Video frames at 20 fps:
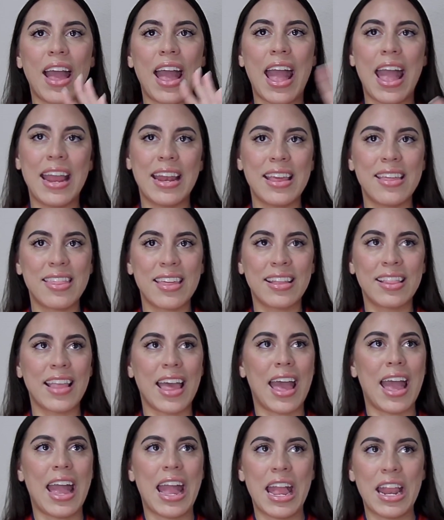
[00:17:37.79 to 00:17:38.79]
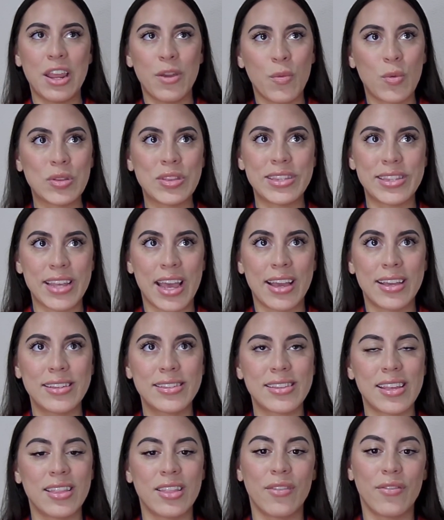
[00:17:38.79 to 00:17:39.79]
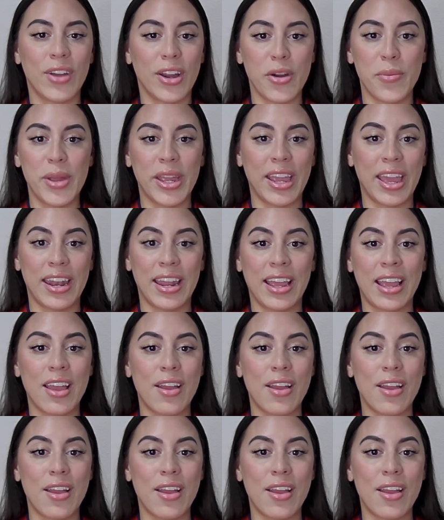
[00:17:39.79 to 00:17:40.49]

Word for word: anything that anyone says in the very beginning